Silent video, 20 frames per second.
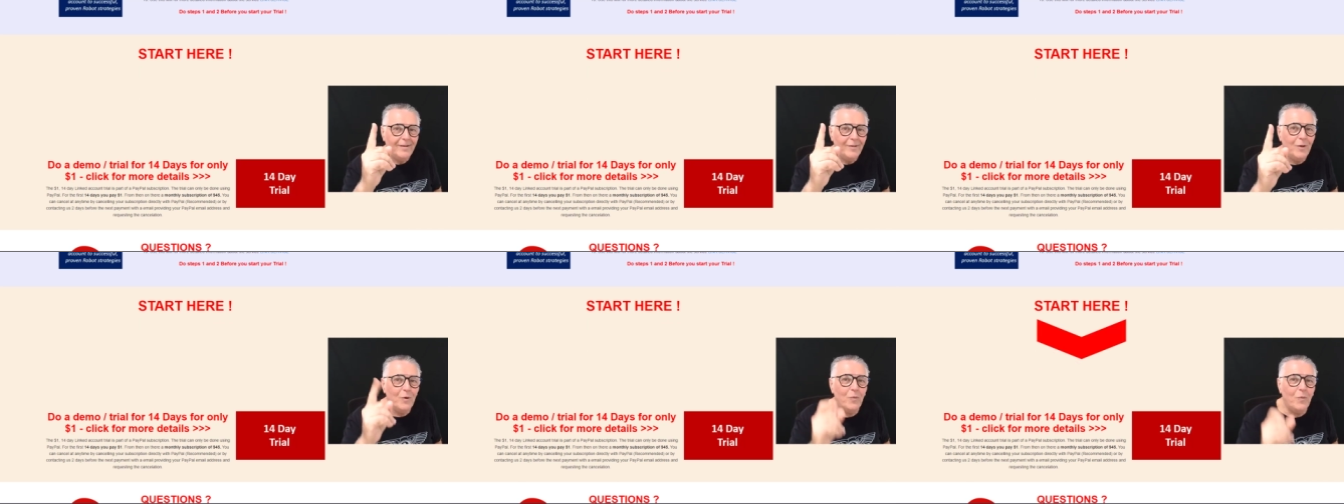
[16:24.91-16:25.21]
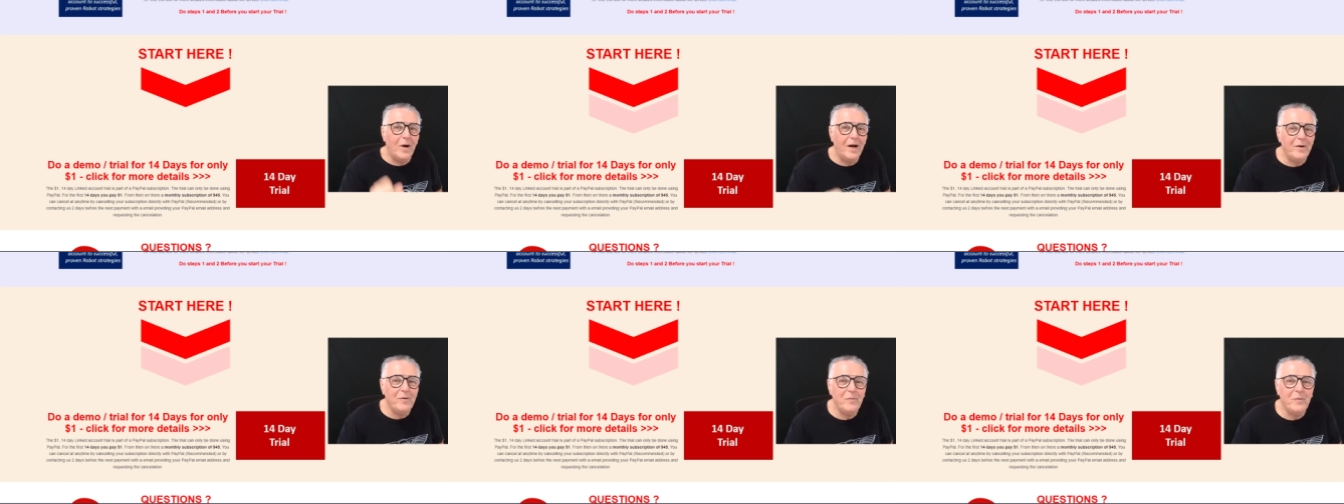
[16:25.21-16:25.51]
the
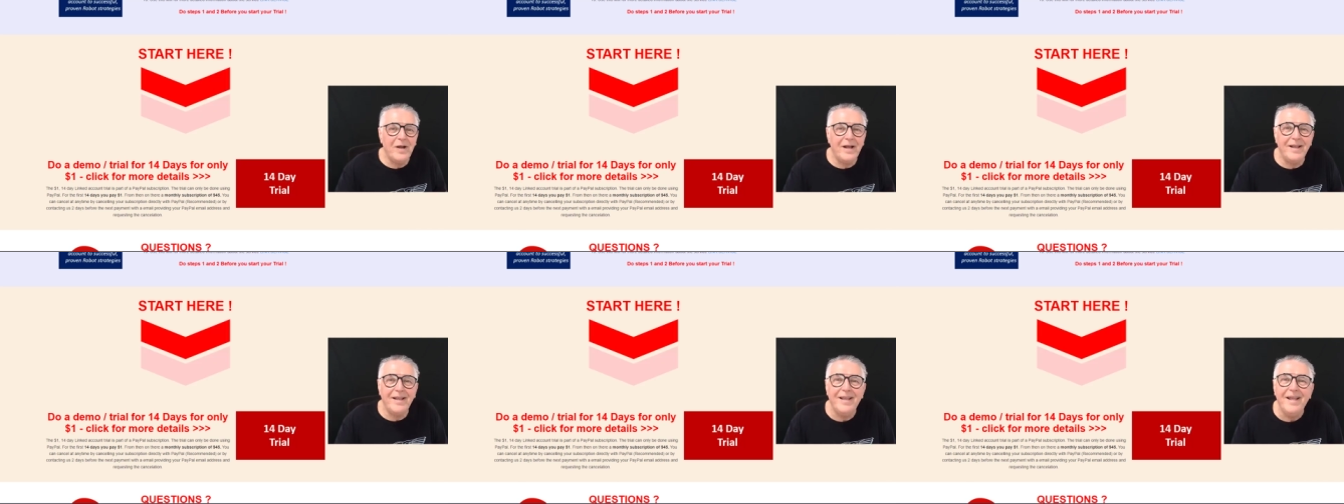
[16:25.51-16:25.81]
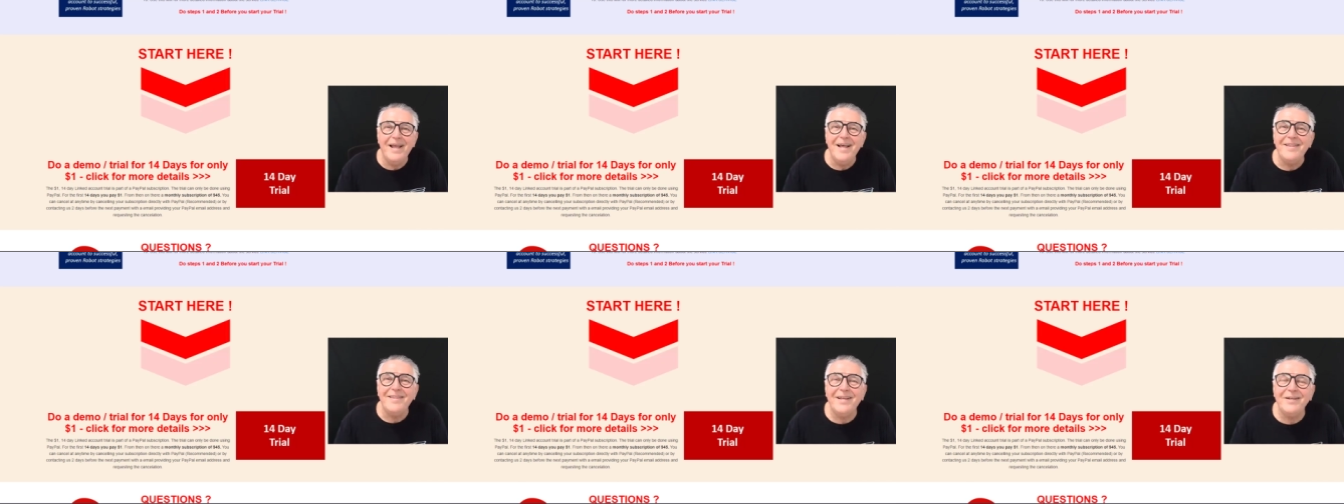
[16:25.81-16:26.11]
one way
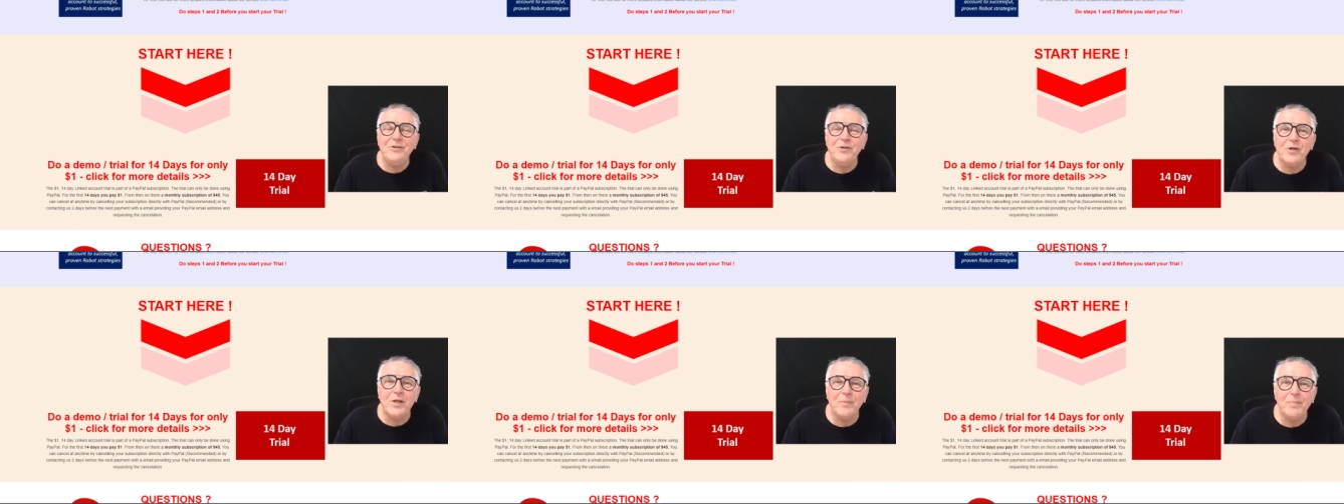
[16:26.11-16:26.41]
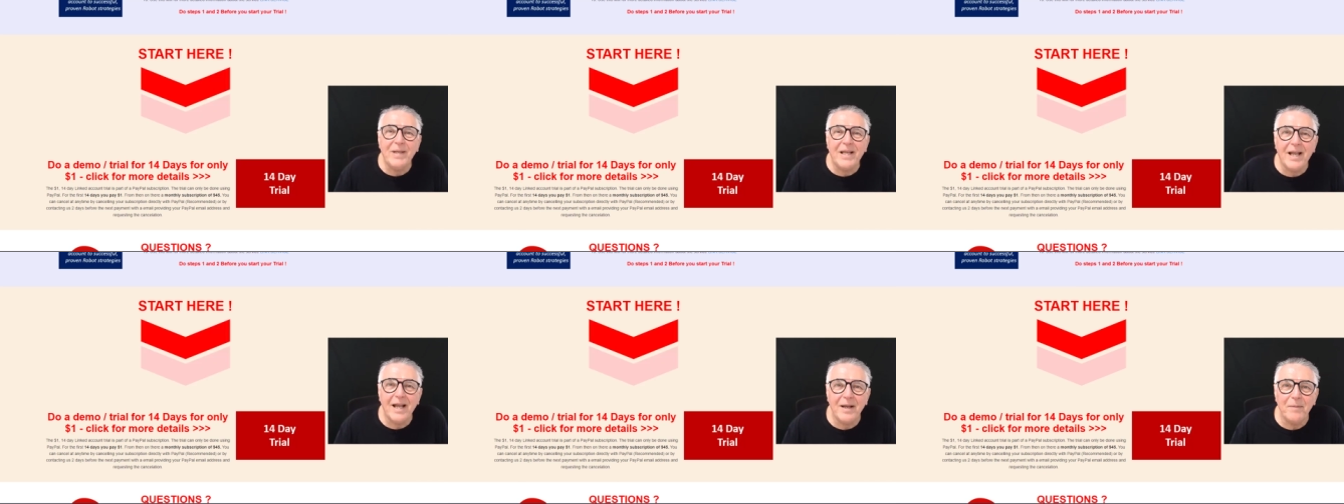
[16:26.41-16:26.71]
that you can
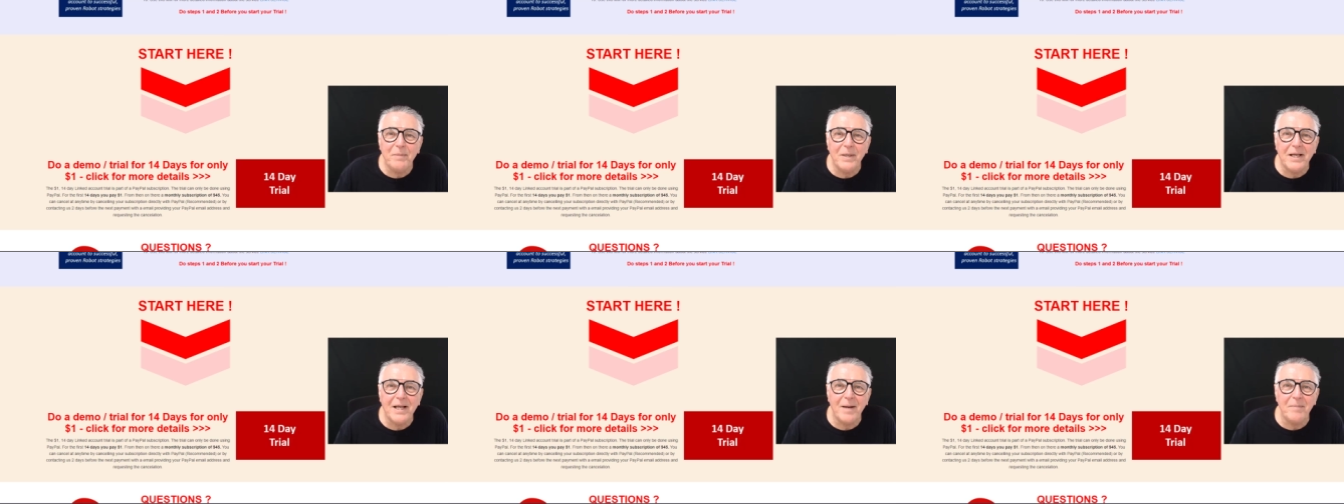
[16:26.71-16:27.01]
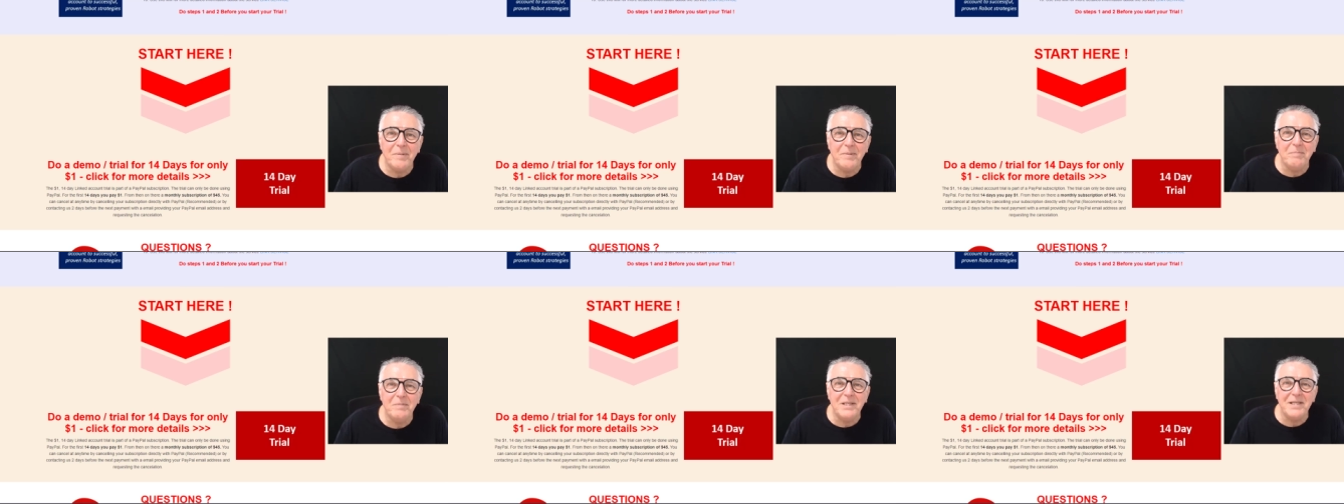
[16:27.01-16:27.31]

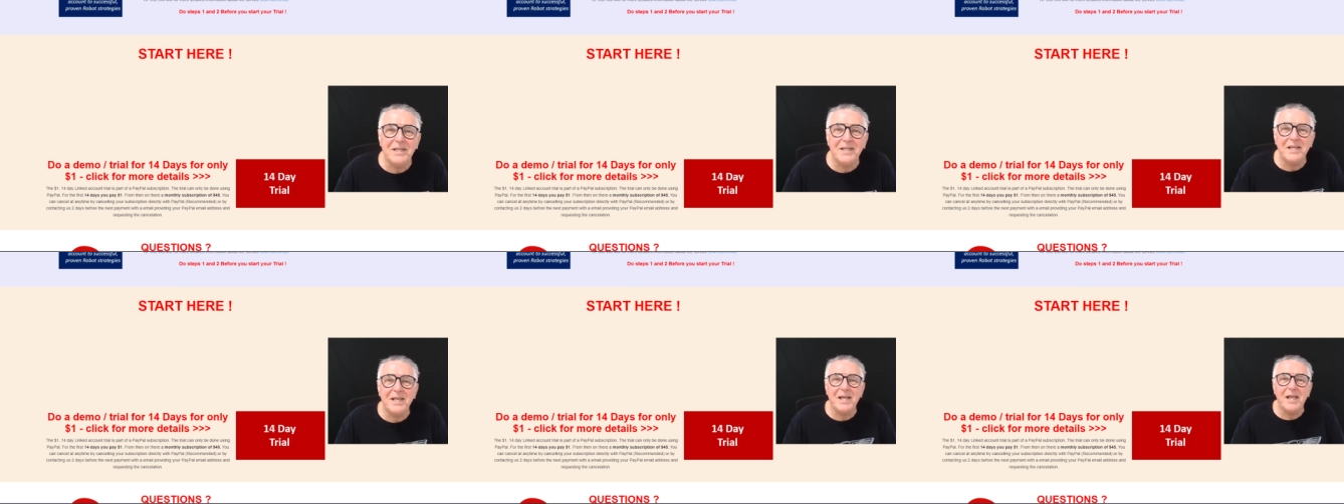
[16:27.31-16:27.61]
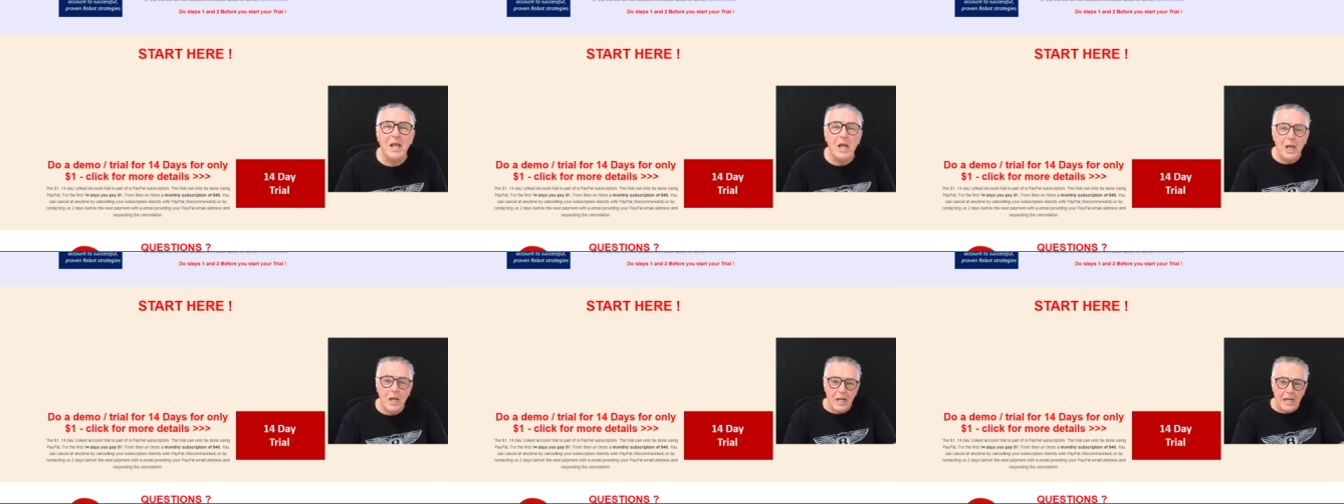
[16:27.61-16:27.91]
become a millionaire